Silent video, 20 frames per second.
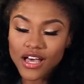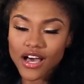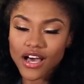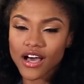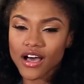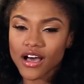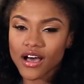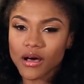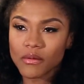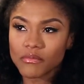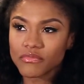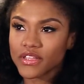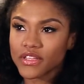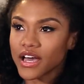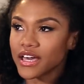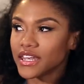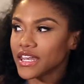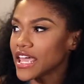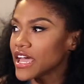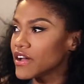an
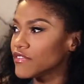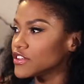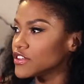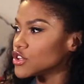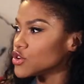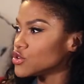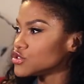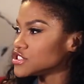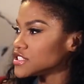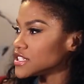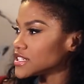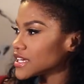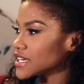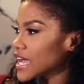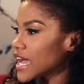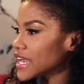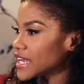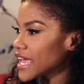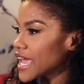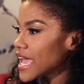evolution
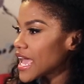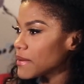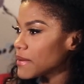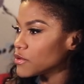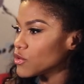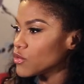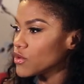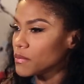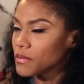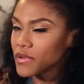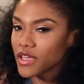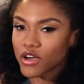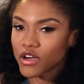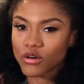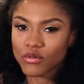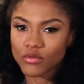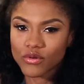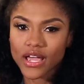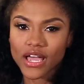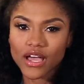kind of happened with me
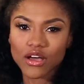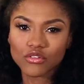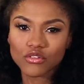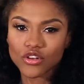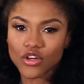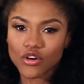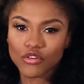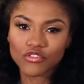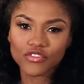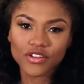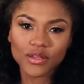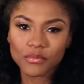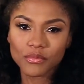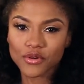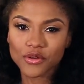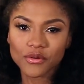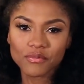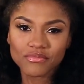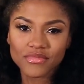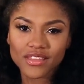around
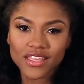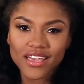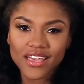November.